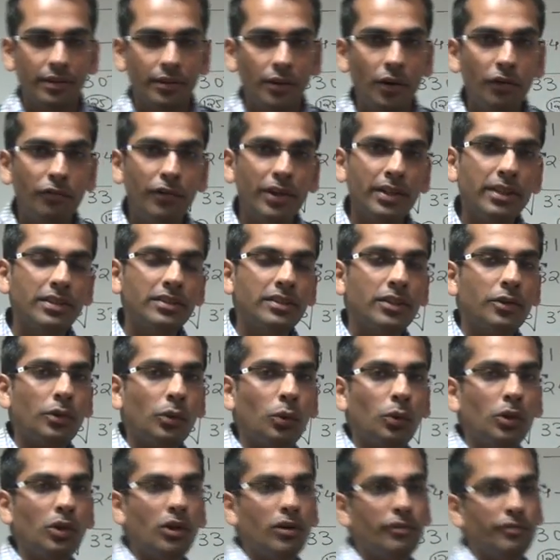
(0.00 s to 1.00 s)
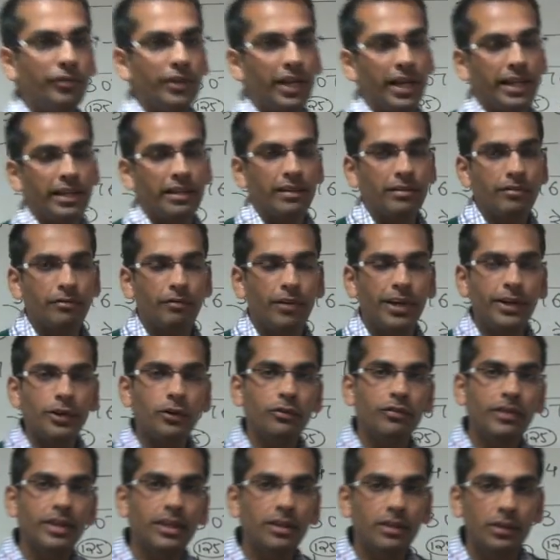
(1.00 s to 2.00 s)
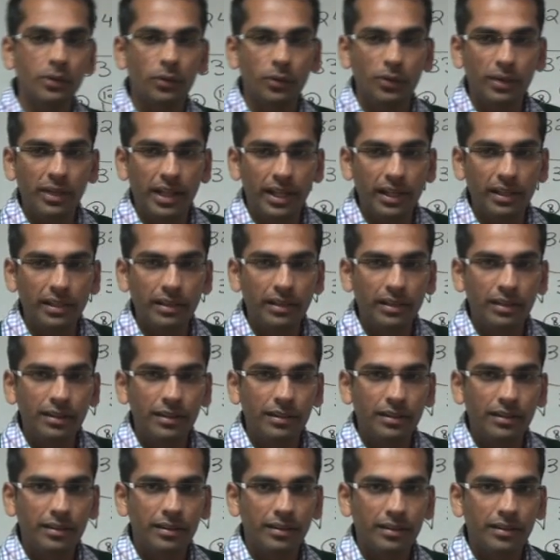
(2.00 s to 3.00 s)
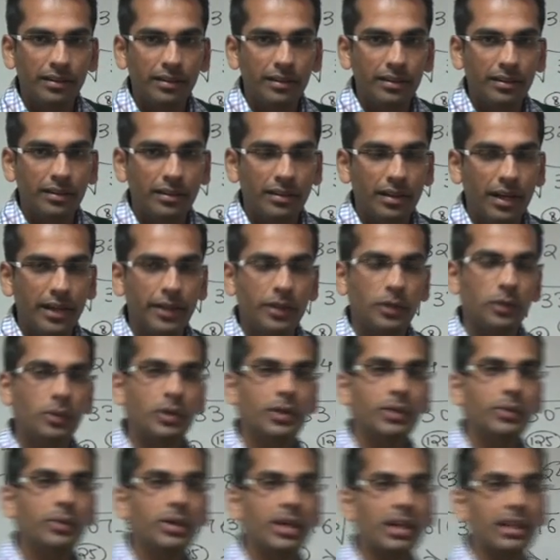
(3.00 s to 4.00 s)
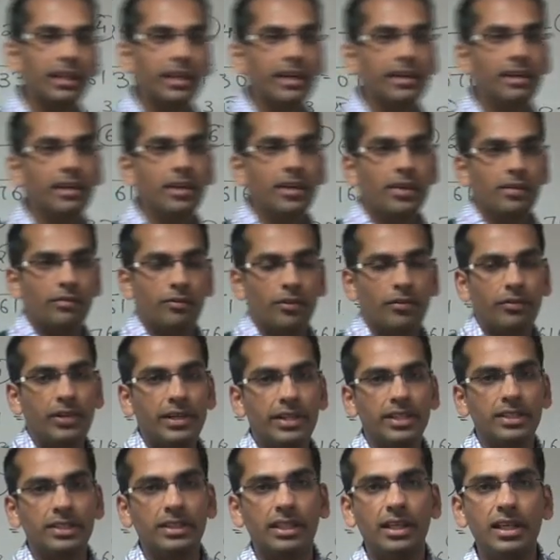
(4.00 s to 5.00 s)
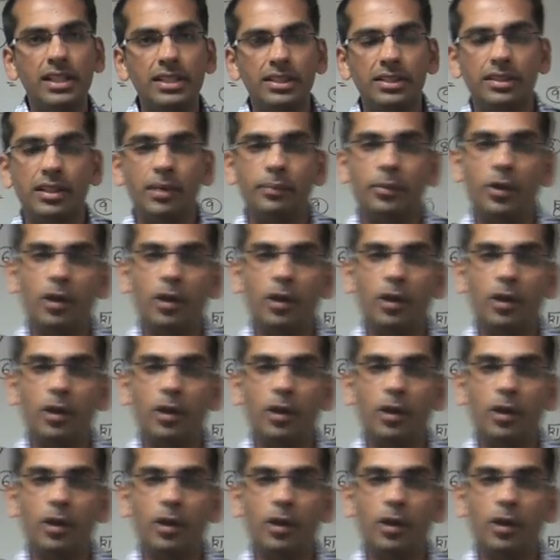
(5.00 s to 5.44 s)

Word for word: Now what is the role of 9? Why do we ignore 9? I told you earlier, we will discuss the